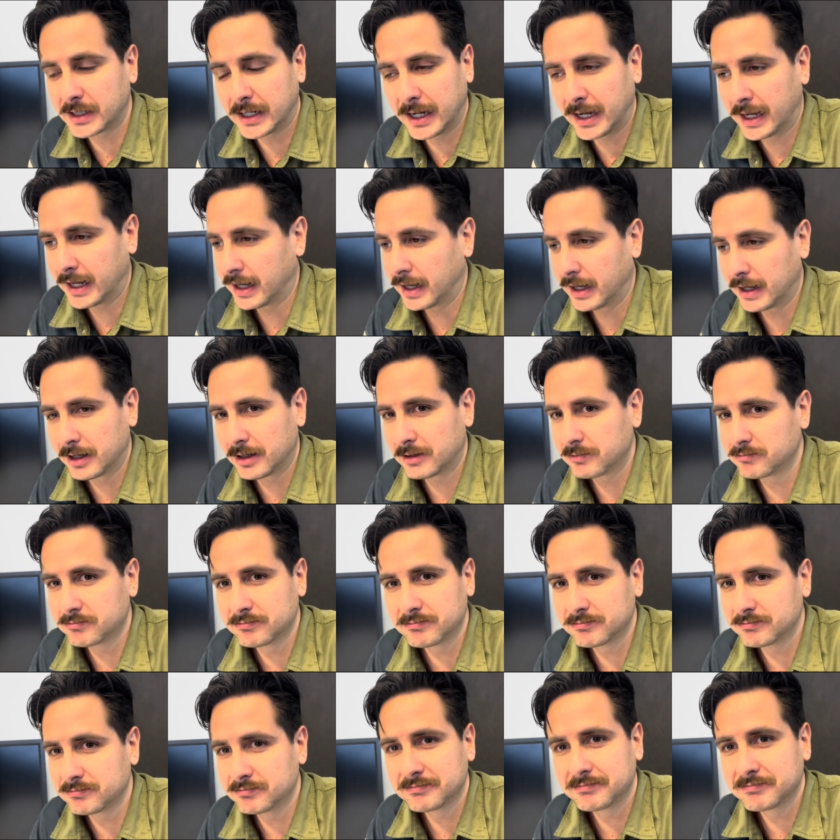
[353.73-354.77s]
Um, the, the
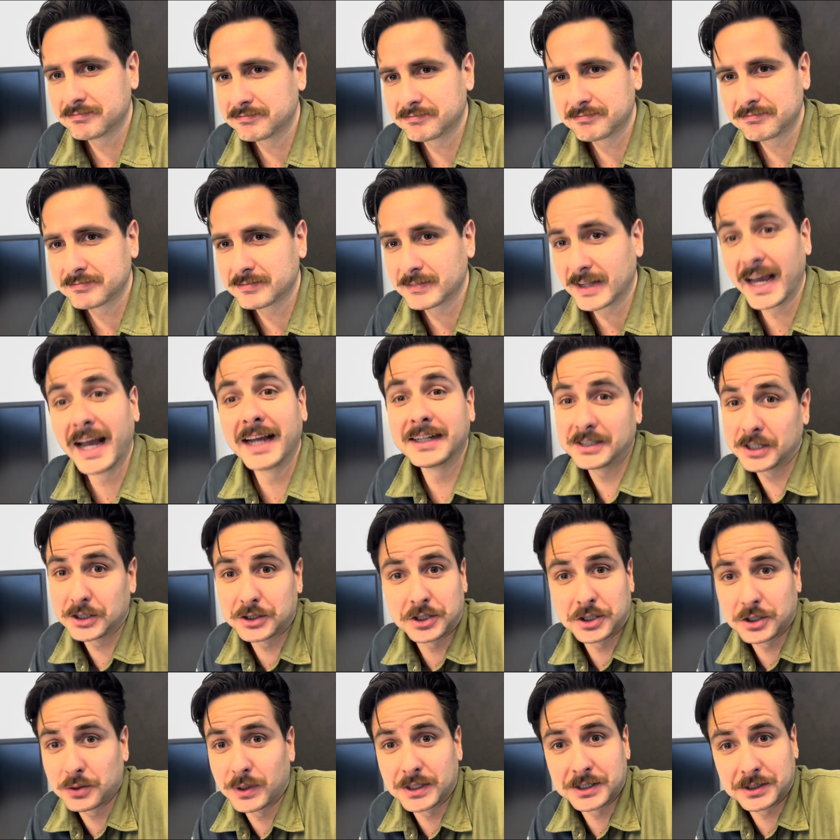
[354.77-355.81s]
82 team.
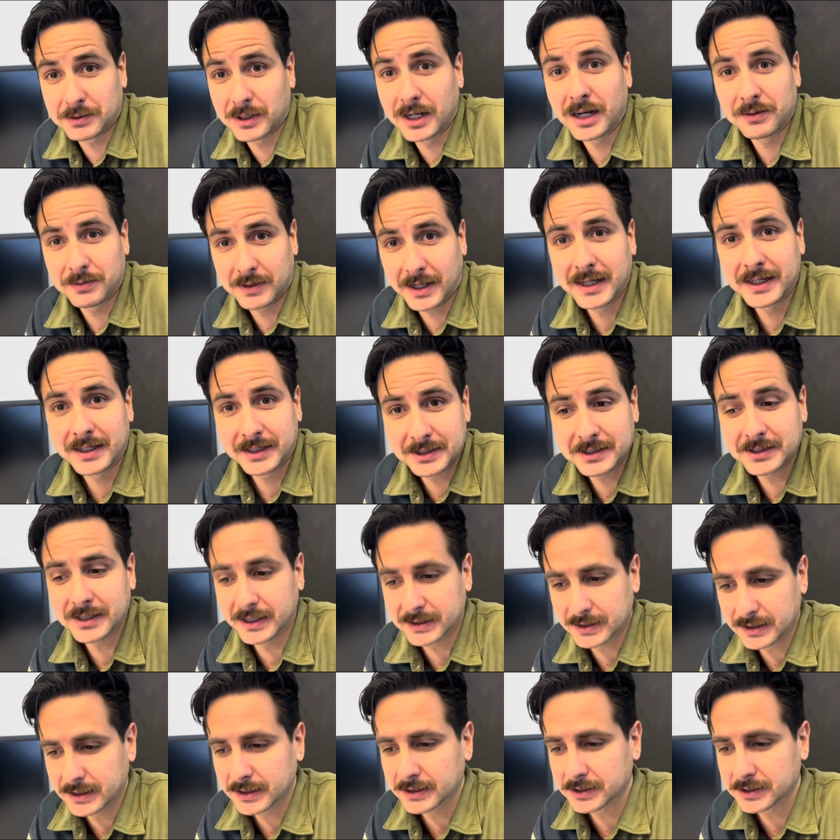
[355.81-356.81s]
82 as well, yeah, exactly.